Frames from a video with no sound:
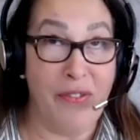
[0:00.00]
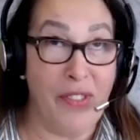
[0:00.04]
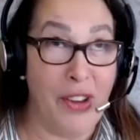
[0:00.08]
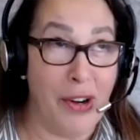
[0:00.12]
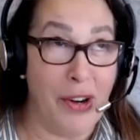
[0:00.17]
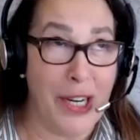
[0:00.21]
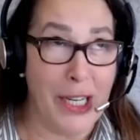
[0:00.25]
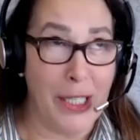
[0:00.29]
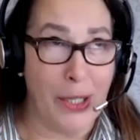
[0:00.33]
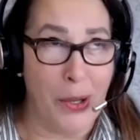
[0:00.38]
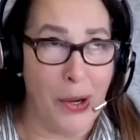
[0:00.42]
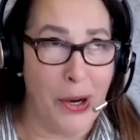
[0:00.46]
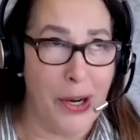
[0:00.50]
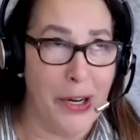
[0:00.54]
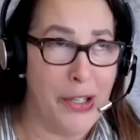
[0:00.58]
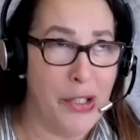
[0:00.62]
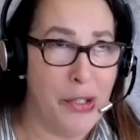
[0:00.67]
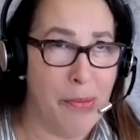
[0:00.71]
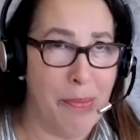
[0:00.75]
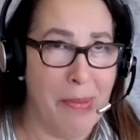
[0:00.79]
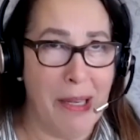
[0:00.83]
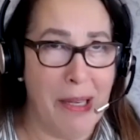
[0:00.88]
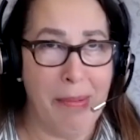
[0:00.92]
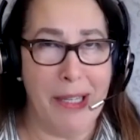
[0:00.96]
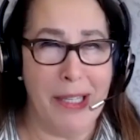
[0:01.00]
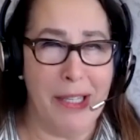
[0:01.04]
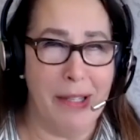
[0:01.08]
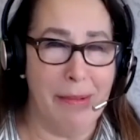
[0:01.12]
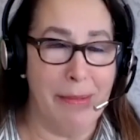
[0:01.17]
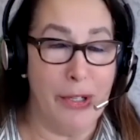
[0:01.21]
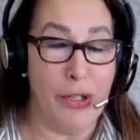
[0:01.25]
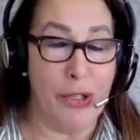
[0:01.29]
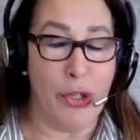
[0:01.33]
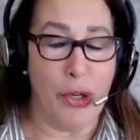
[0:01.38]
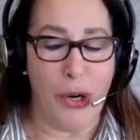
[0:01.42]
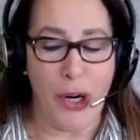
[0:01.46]
very large, maybe the
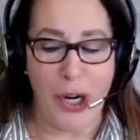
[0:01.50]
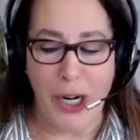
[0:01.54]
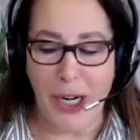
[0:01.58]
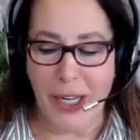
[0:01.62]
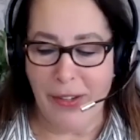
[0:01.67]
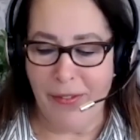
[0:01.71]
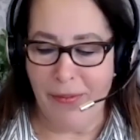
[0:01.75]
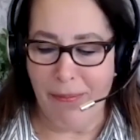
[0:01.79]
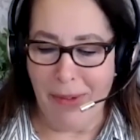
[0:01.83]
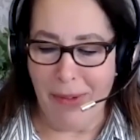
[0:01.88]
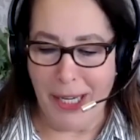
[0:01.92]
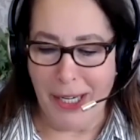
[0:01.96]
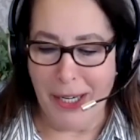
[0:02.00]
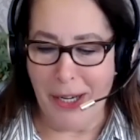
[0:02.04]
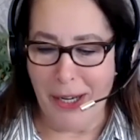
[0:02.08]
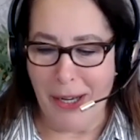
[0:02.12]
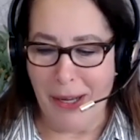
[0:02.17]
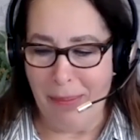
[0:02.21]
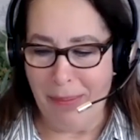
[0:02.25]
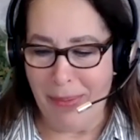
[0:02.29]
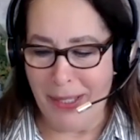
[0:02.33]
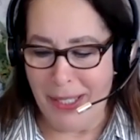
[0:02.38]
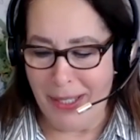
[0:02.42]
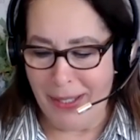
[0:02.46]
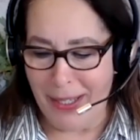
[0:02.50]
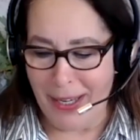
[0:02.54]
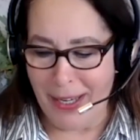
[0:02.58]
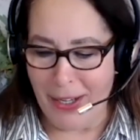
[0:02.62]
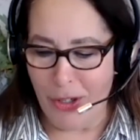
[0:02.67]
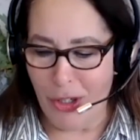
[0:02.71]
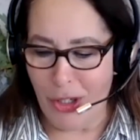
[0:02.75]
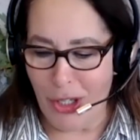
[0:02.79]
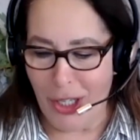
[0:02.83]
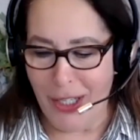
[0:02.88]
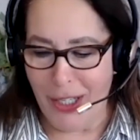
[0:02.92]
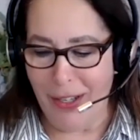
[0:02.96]
majority of my
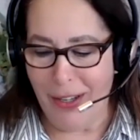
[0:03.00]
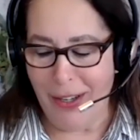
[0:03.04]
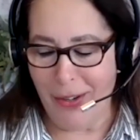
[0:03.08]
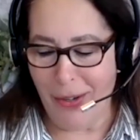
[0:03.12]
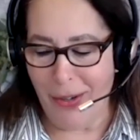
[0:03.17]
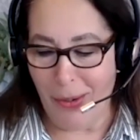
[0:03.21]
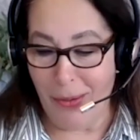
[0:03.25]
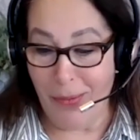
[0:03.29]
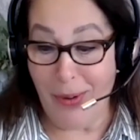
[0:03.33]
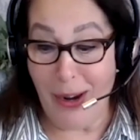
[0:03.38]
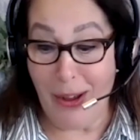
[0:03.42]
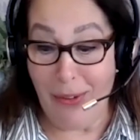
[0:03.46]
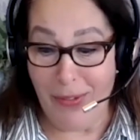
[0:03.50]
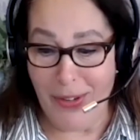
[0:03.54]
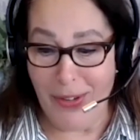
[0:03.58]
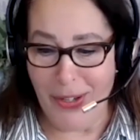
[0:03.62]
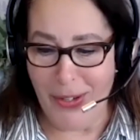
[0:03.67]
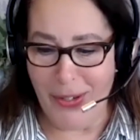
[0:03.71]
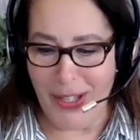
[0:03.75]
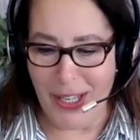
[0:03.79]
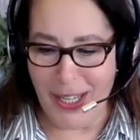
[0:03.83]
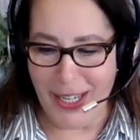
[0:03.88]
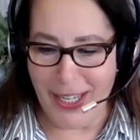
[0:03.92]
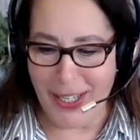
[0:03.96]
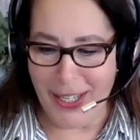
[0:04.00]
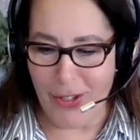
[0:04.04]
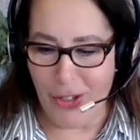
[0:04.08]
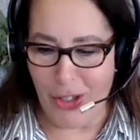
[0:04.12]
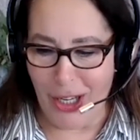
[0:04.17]
compensation or revenue that I